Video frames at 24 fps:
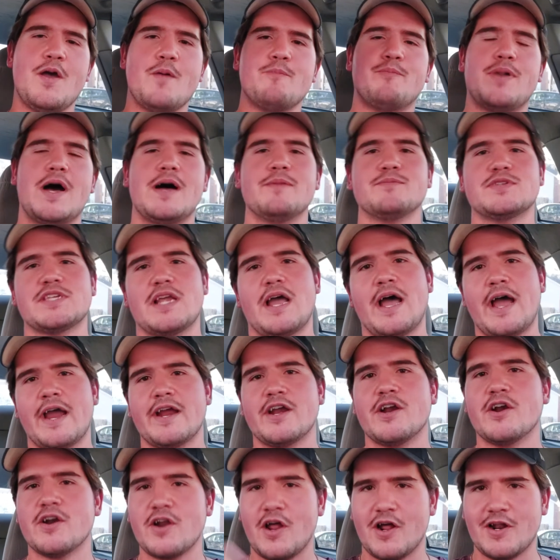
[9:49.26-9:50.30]
pumps
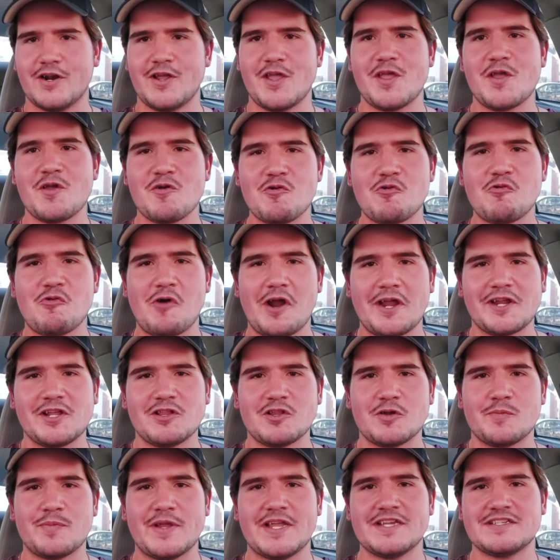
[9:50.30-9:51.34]
iron on a
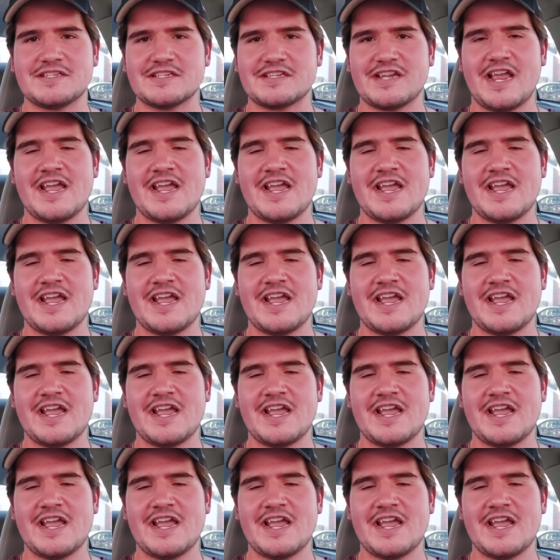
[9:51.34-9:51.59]
regular basis,